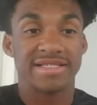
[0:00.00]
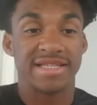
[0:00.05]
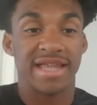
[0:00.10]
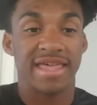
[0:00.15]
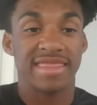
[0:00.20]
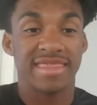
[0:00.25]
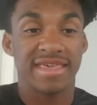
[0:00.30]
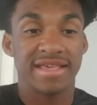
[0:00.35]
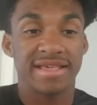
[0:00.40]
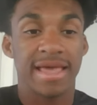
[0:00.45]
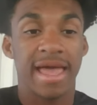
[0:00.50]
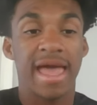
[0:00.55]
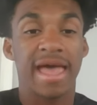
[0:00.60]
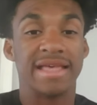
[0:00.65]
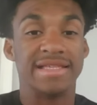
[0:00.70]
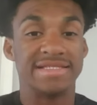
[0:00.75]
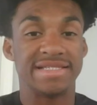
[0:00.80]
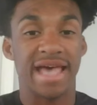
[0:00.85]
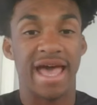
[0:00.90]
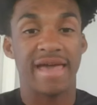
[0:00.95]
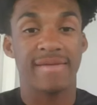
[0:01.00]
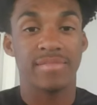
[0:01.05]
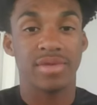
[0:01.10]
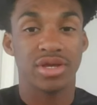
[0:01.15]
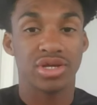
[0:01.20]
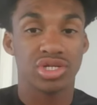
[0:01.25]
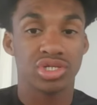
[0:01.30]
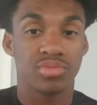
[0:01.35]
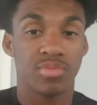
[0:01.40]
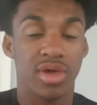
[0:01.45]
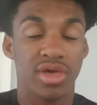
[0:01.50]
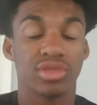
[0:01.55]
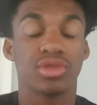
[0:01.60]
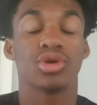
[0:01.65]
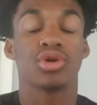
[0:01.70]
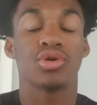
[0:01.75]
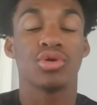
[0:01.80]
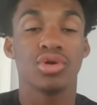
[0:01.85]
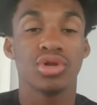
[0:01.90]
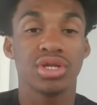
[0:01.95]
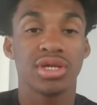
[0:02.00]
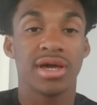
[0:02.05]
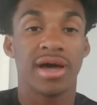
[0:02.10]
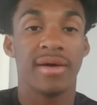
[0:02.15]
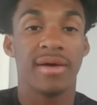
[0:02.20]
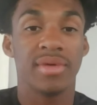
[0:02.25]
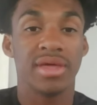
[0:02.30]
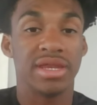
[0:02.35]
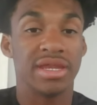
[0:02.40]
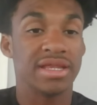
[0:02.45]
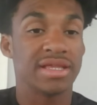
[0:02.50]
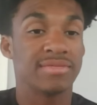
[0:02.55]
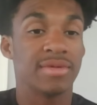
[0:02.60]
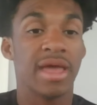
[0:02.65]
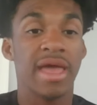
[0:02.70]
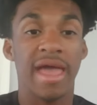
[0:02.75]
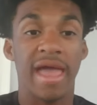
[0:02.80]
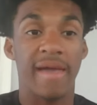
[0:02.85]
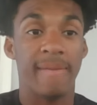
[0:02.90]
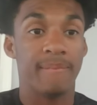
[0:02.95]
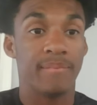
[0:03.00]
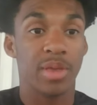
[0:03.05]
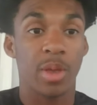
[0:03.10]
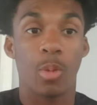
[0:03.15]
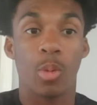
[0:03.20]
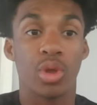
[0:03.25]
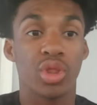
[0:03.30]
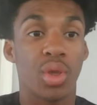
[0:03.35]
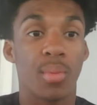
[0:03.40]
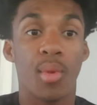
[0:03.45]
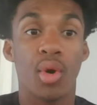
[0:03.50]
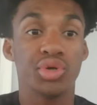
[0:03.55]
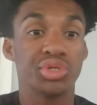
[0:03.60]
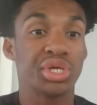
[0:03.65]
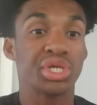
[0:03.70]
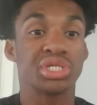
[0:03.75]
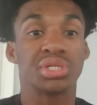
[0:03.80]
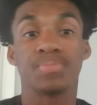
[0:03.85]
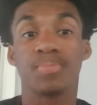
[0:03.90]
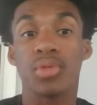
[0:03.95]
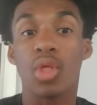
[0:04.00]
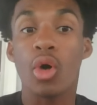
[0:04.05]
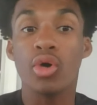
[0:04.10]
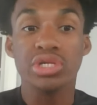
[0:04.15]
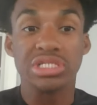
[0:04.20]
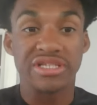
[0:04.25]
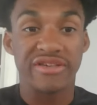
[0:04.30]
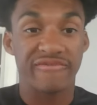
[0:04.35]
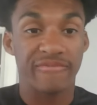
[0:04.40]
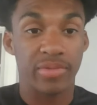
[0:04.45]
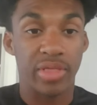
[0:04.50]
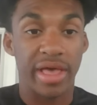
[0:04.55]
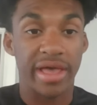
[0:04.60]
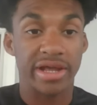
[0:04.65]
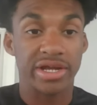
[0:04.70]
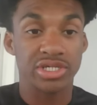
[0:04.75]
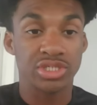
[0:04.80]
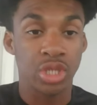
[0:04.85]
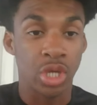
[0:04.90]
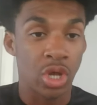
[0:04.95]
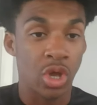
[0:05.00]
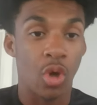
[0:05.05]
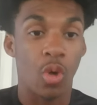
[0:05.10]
and I think Zymear Smith could come in and be one of the most explosive players